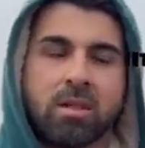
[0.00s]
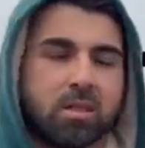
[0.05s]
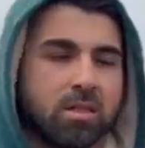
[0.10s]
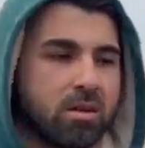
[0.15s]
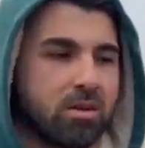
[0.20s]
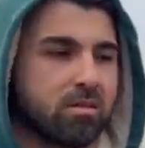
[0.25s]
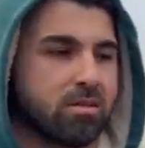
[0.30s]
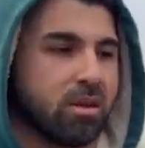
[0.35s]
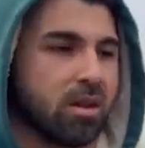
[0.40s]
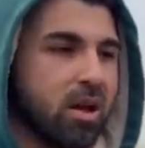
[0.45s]

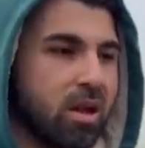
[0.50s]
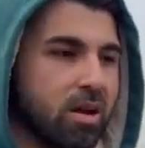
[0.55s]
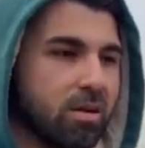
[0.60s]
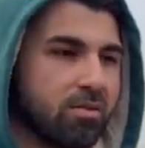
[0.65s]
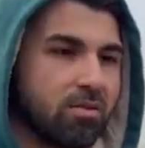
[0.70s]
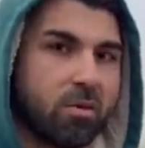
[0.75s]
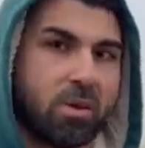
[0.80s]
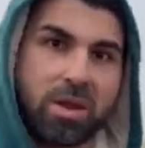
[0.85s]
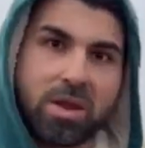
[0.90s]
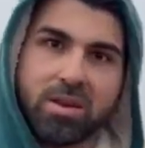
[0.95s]
There's a lot
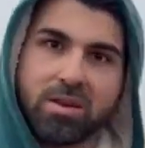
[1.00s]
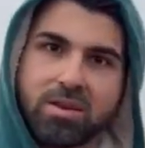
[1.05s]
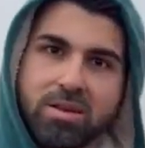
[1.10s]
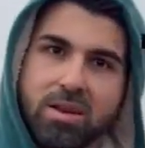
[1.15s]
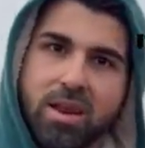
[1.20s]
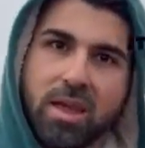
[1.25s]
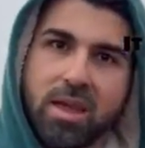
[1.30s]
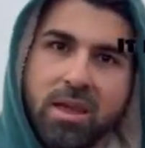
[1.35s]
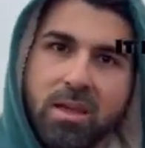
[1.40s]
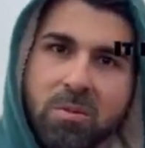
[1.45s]
of rain
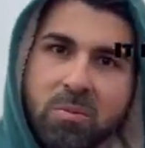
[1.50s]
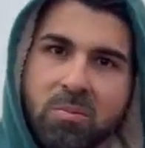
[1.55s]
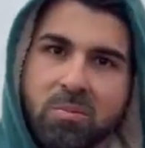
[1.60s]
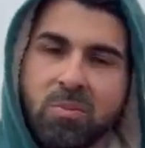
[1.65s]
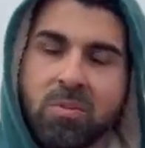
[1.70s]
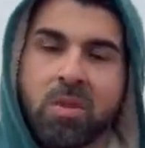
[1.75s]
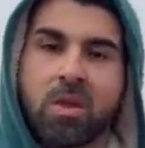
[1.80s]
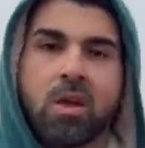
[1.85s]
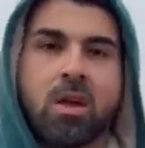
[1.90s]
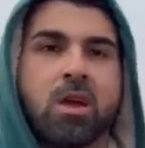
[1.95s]
today.
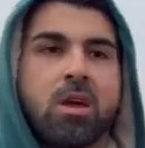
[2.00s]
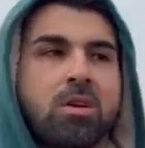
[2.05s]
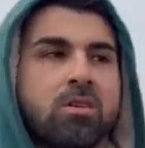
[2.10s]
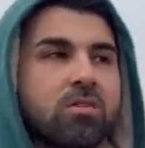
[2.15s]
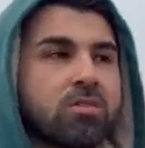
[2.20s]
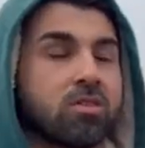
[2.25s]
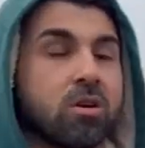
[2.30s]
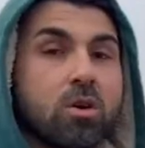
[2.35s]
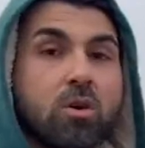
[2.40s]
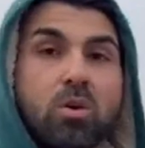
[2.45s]

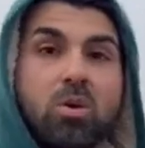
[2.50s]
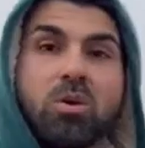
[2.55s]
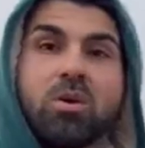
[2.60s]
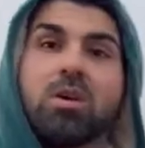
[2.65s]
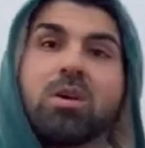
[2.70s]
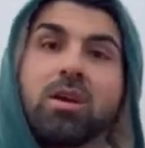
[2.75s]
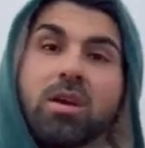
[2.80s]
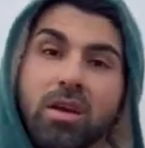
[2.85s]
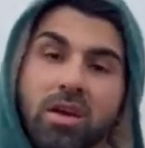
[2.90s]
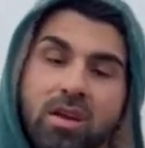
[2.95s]
So
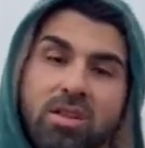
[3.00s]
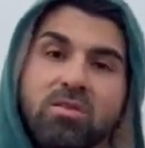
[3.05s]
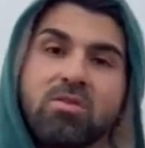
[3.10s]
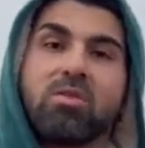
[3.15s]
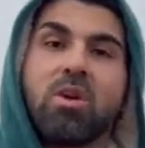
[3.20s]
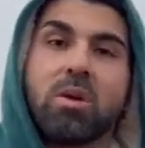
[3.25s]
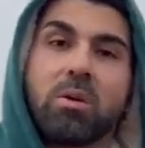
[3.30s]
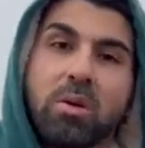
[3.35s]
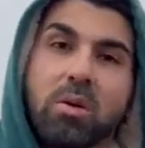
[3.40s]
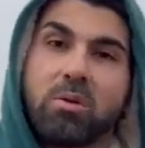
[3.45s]
it's
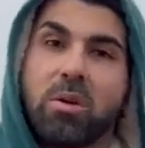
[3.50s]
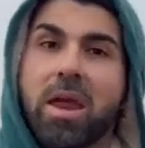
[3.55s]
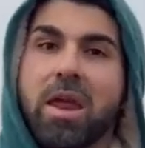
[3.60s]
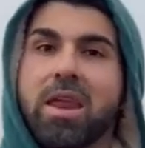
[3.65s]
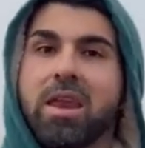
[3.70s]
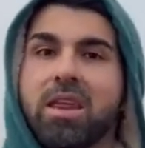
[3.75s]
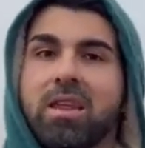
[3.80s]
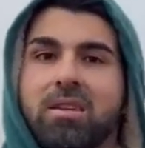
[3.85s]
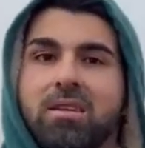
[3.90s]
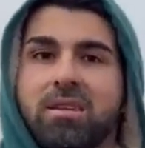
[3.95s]
very
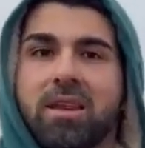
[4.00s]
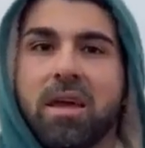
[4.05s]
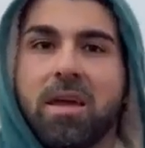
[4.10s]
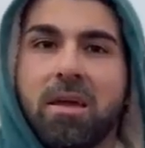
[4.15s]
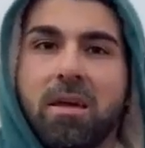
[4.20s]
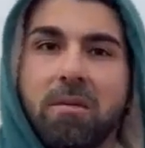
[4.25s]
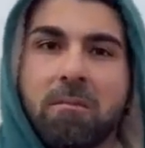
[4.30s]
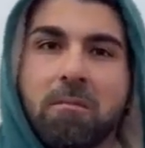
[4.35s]
rainy today.